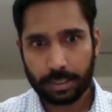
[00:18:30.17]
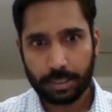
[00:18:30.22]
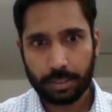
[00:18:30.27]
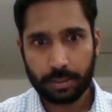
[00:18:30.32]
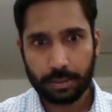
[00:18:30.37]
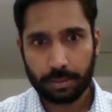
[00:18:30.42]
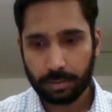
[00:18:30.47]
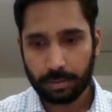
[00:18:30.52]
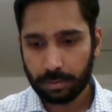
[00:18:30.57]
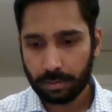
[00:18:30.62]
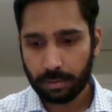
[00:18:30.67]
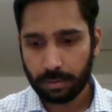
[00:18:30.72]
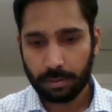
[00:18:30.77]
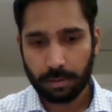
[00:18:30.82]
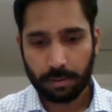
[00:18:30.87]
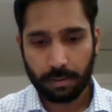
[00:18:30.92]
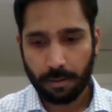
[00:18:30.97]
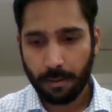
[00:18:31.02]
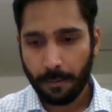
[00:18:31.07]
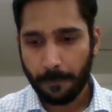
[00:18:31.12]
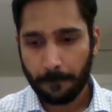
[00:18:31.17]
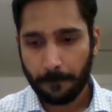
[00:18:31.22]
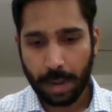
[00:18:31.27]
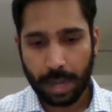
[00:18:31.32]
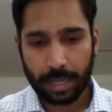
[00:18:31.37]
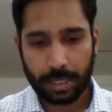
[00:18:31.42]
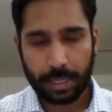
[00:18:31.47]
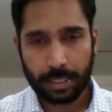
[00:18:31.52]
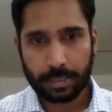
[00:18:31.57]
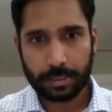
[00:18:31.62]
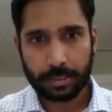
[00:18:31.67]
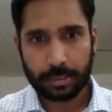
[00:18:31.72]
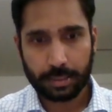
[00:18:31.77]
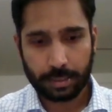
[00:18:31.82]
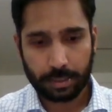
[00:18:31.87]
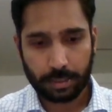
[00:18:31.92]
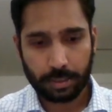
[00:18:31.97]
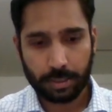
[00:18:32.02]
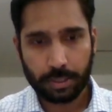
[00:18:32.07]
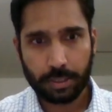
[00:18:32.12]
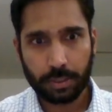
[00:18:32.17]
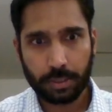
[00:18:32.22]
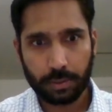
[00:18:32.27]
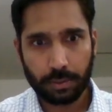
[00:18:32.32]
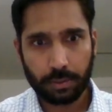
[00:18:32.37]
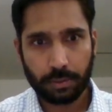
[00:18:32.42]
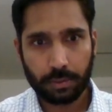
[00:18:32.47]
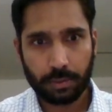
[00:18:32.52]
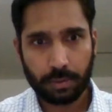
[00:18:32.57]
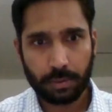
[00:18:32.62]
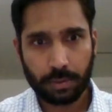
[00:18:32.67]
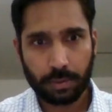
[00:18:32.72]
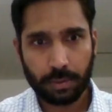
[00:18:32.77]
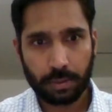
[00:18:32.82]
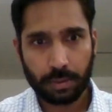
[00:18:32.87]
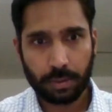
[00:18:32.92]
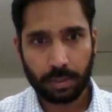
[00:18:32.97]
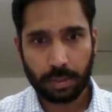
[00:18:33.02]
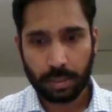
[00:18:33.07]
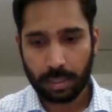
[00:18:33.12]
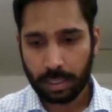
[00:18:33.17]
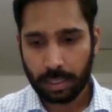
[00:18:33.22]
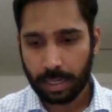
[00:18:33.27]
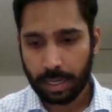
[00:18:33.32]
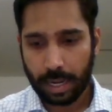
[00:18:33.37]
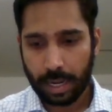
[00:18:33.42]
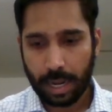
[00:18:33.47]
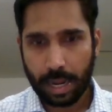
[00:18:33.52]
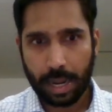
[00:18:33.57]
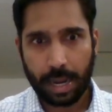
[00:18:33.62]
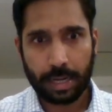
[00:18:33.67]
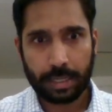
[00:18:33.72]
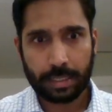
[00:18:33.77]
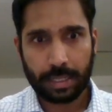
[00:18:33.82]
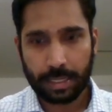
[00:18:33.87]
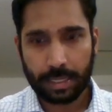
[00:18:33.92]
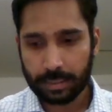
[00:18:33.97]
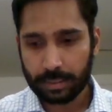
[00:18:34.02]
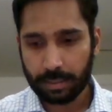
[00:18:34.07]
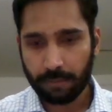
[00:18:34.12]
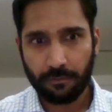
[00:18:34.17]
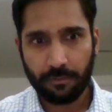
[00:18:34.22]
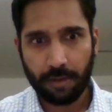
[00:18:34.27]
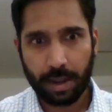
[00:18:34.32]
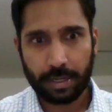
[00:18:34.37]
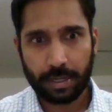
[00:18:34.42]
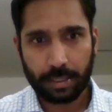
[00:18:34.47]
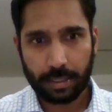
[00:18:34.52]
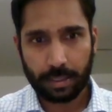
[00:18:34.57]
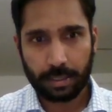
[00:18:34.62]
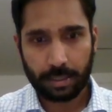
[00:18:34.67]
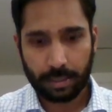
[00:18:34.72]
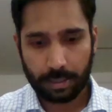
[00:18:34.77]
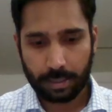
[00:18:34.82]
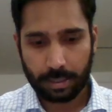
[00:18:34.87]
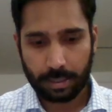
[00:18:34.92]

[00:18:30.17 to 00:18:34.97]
to -2, and there is the final